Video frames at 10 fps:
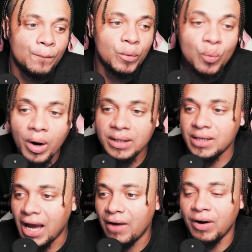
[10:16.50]
We wanted
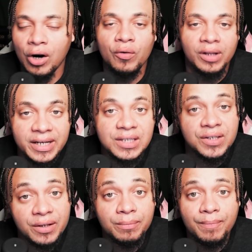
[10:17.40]
to have our
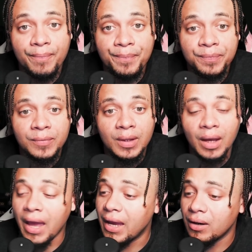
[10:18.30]
relationship.
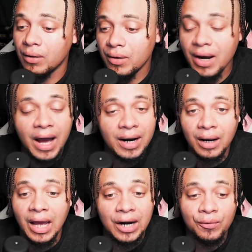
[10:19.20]
And not a
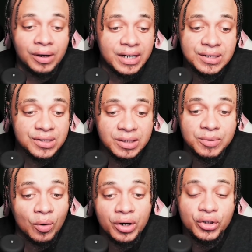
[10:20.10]
lot of relationships
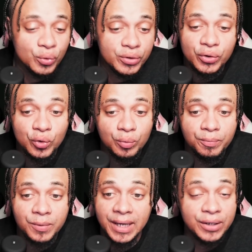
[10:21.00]
on YouTube
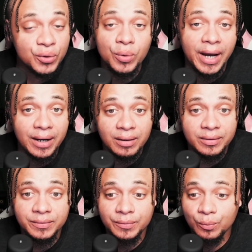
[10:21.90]
can do that.
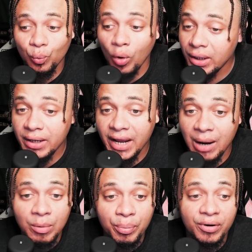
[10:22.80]
One day I'm
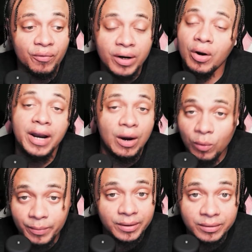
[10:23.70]
gonna put a ring on that
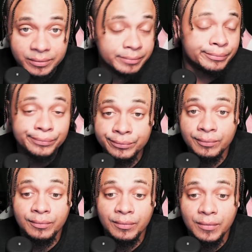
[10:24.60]
woman
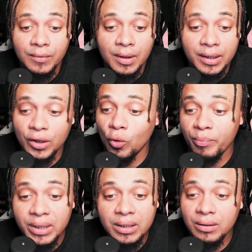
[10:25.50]
and it'll
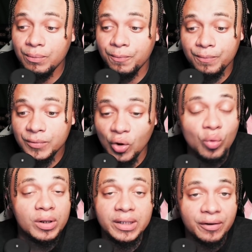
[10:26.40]
be
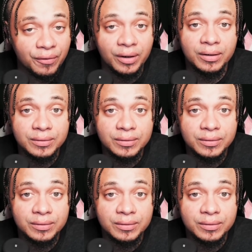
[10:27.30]
totally different.